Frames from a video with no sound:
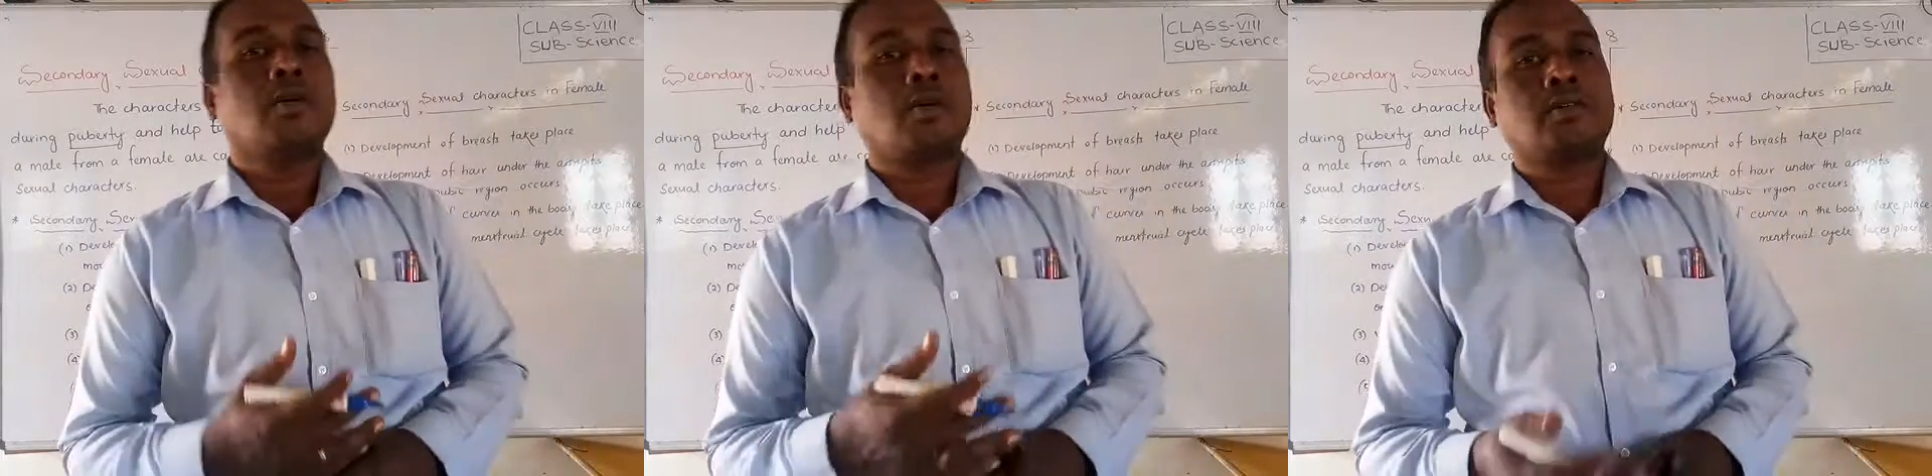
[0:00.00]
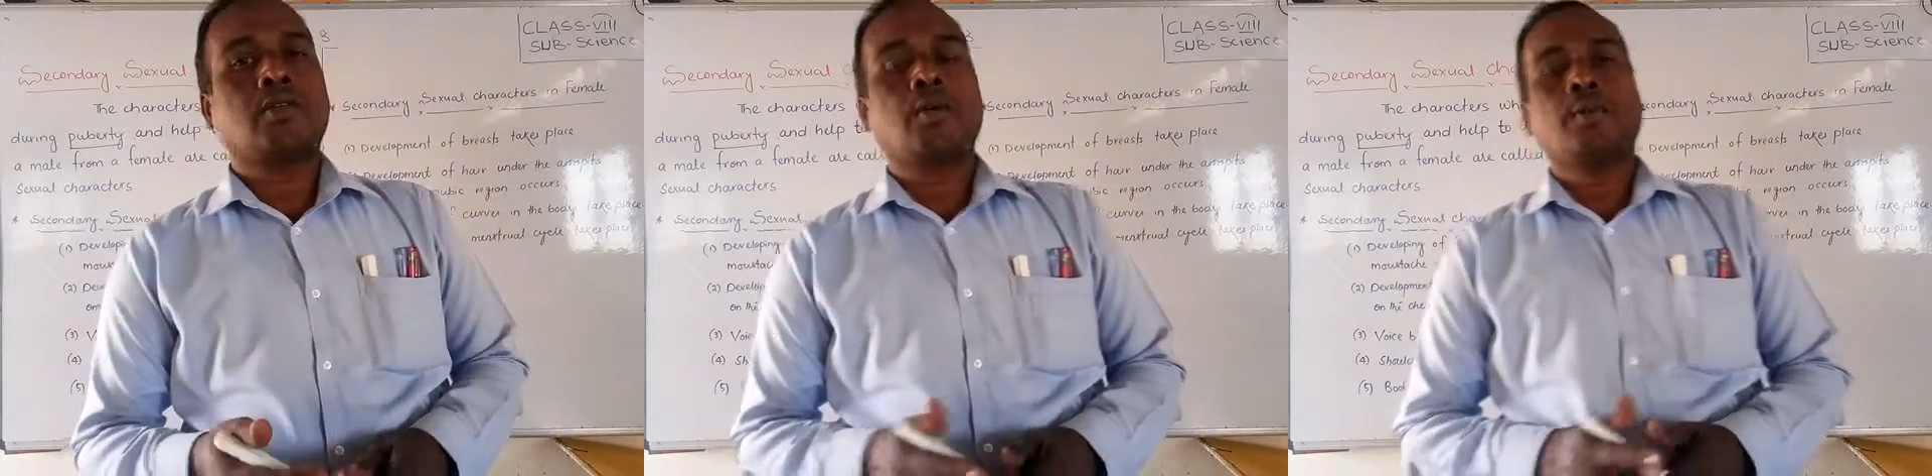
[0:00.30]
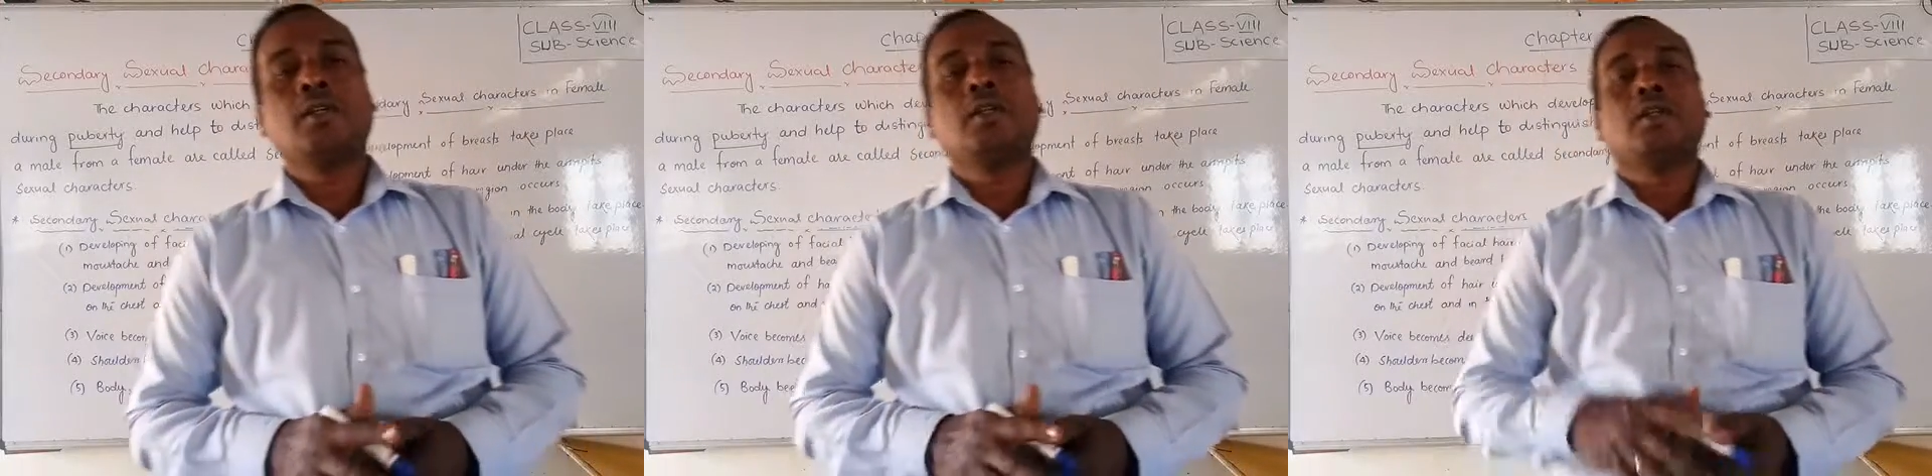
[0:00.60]
What will
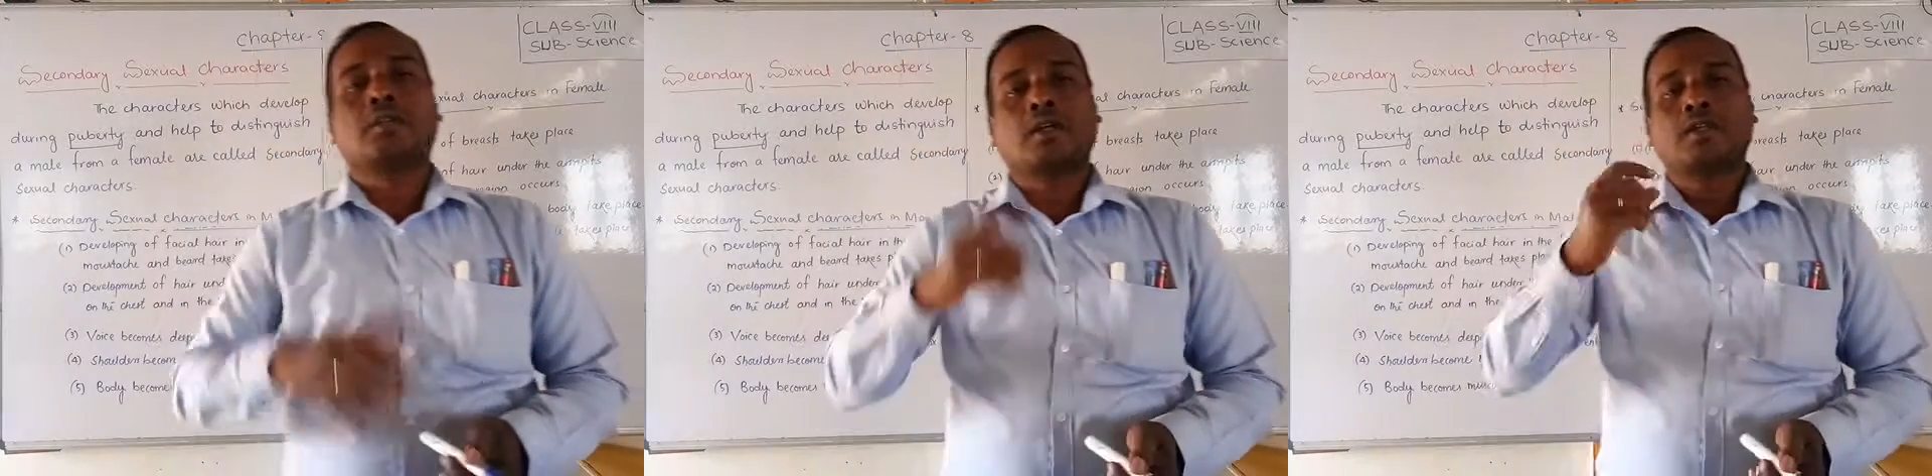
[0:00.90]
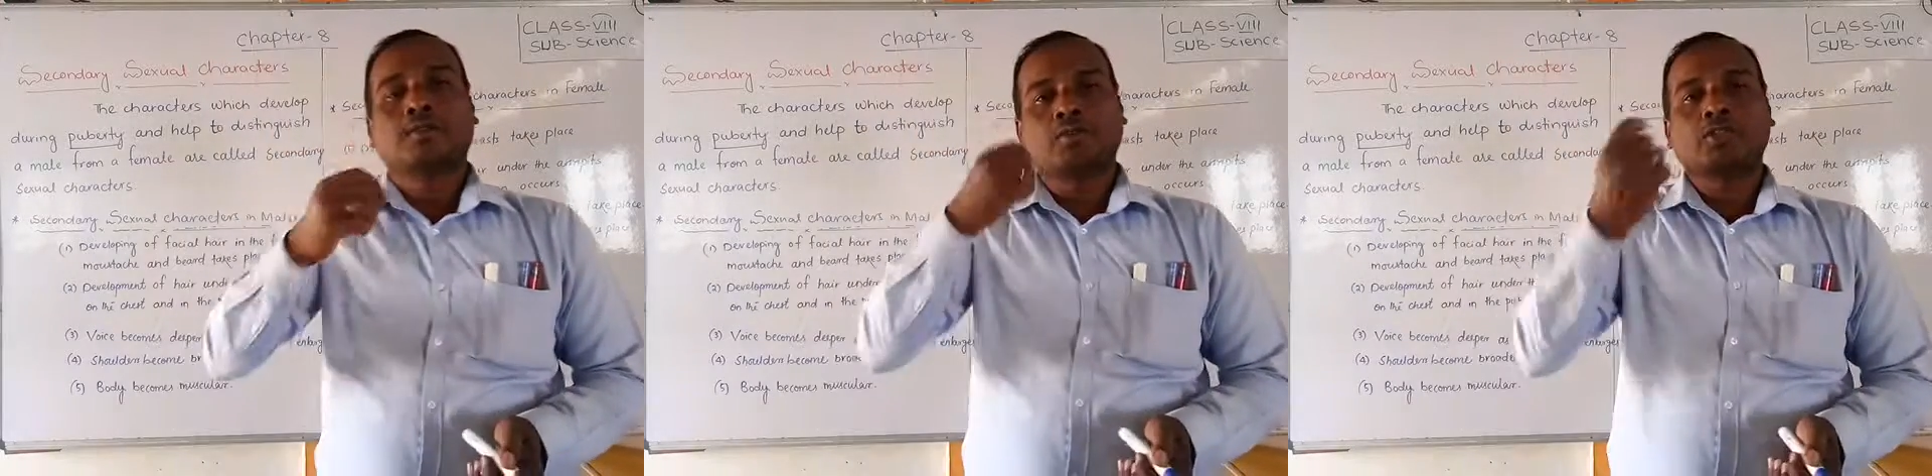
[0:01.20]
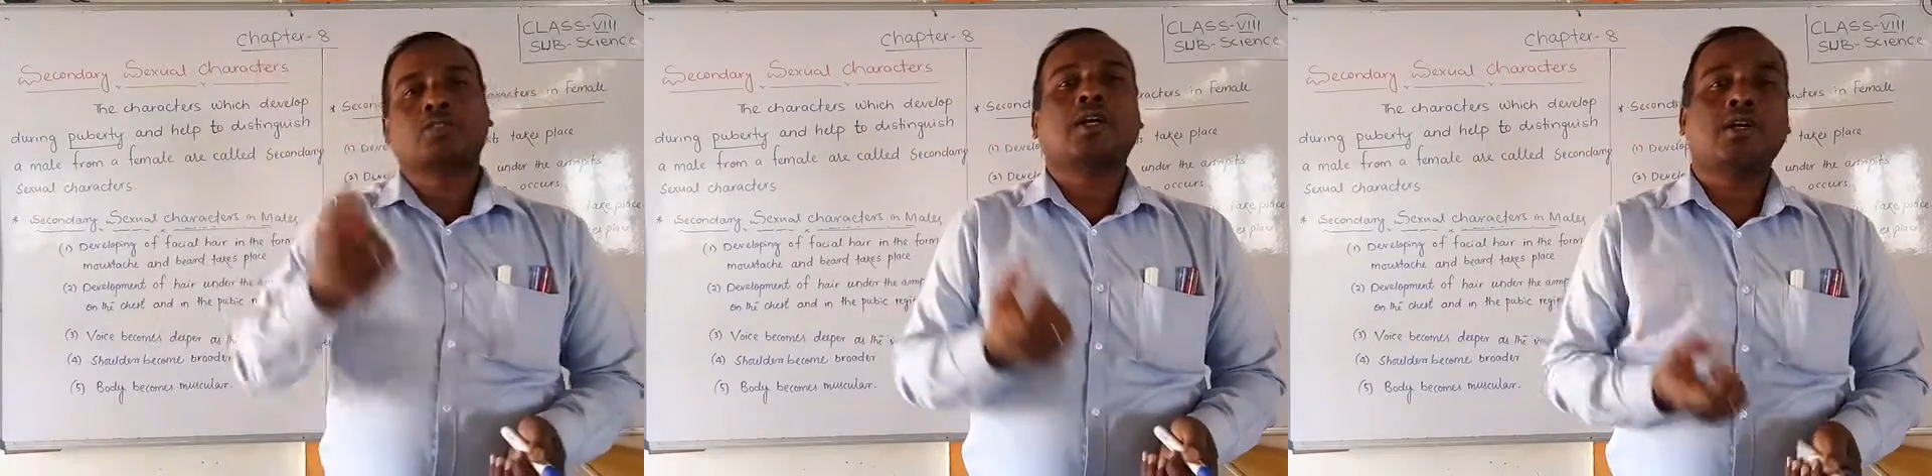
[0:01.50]
happen, that
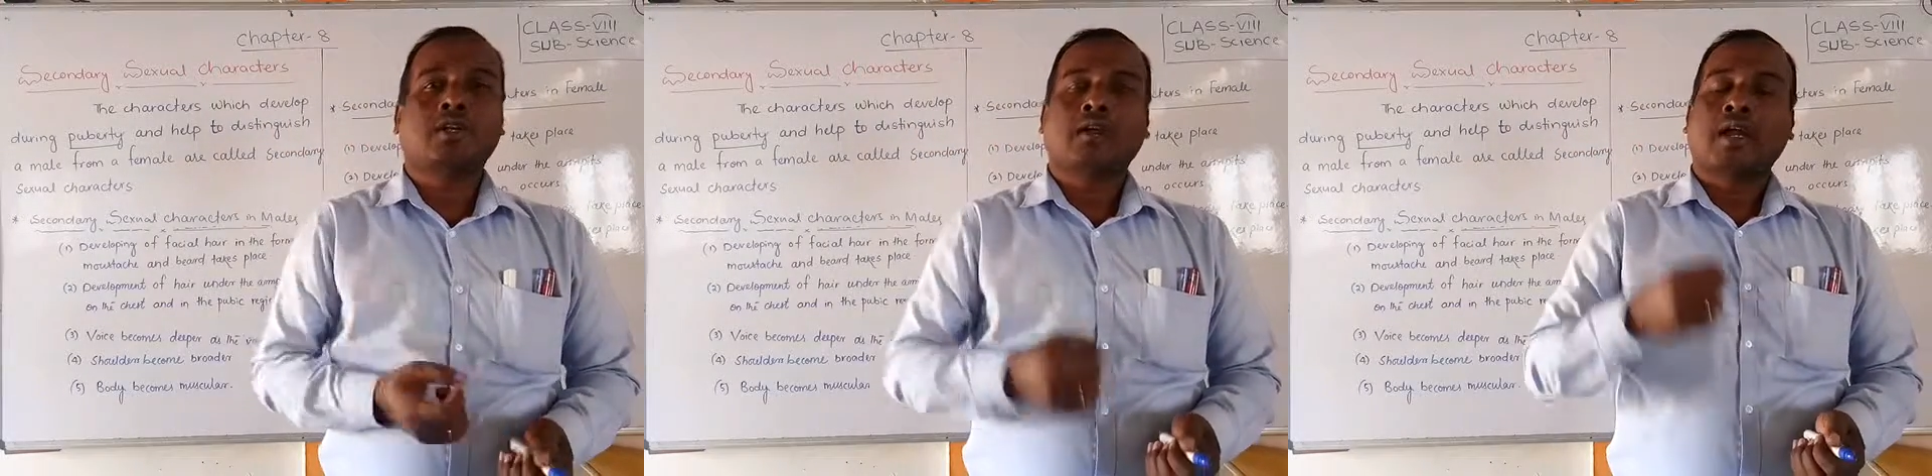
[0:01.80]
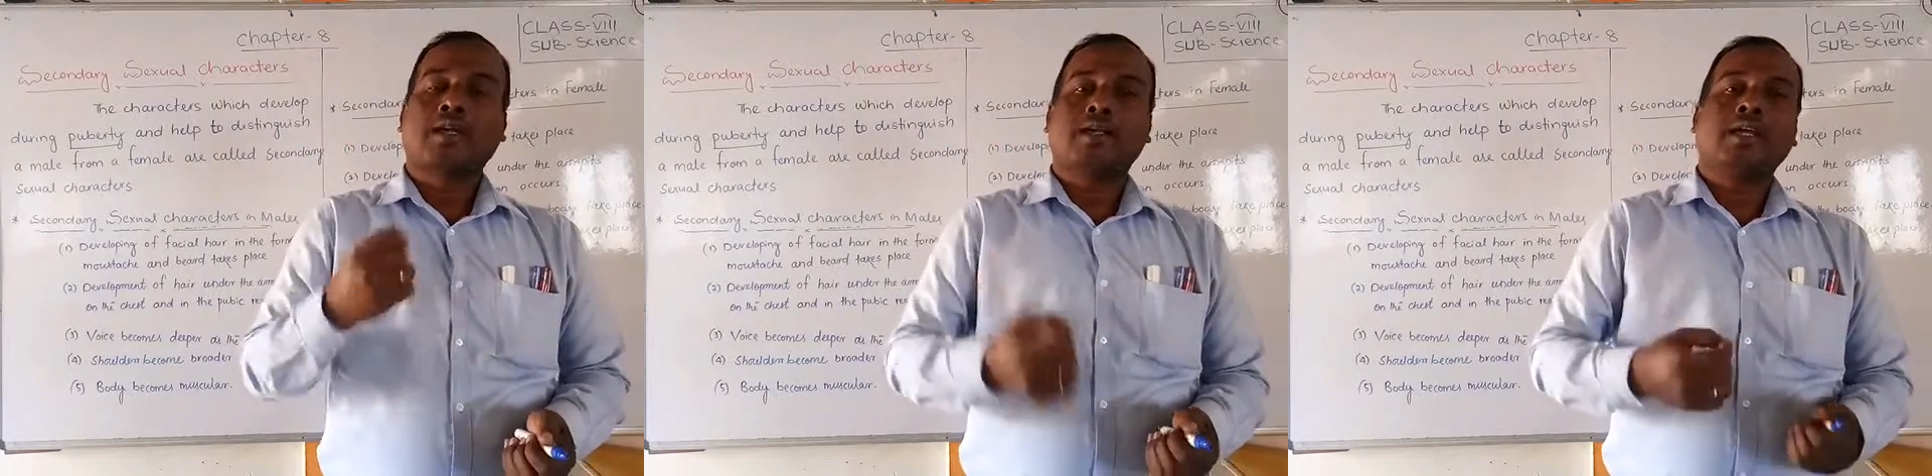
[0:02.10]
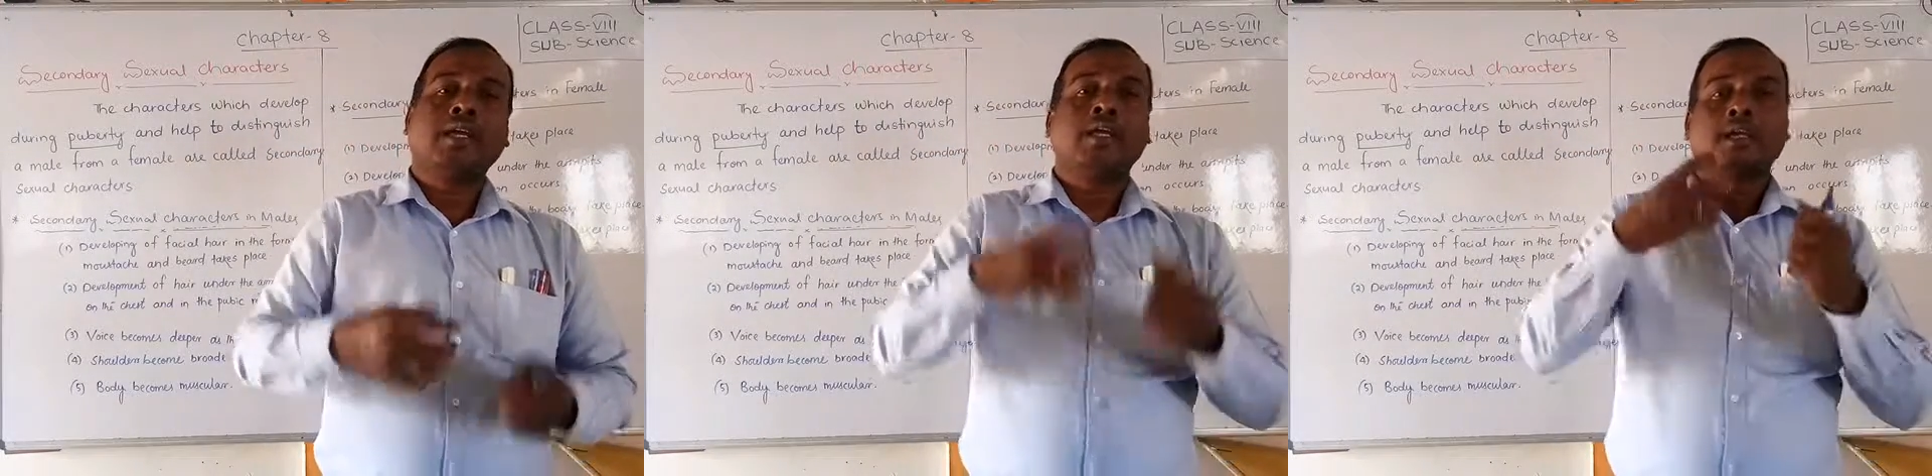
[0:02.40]
mustache and
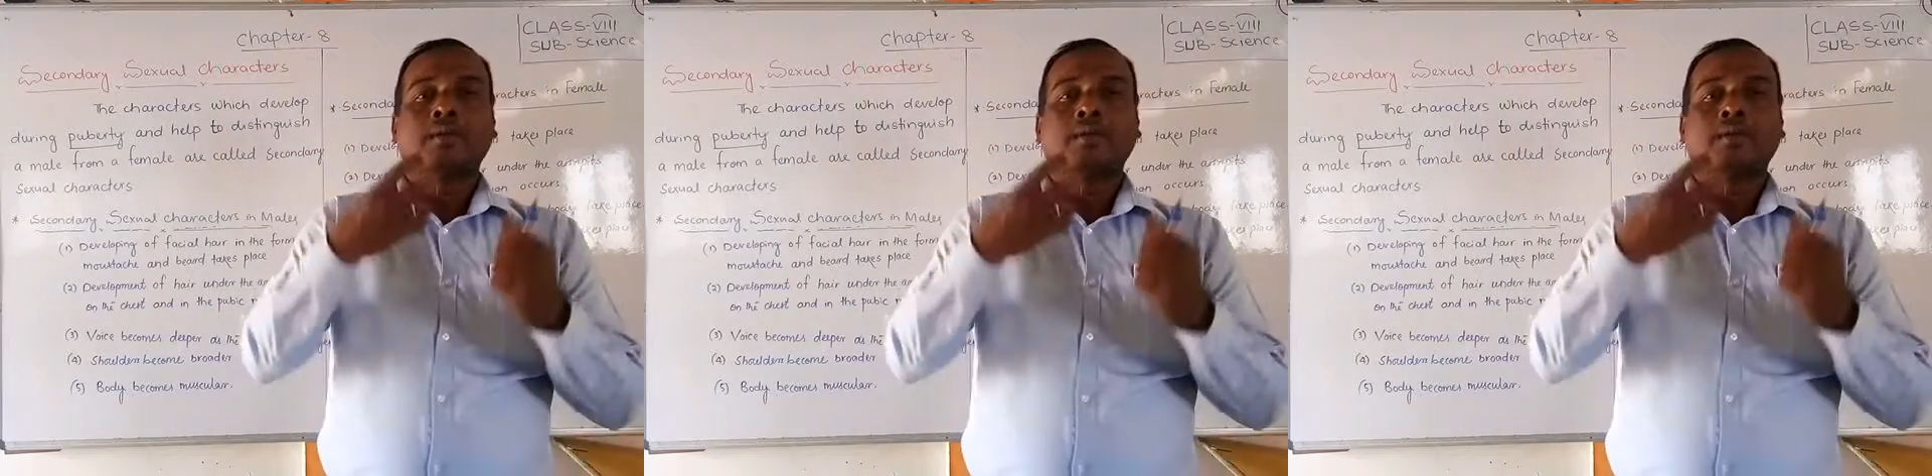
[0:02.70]
a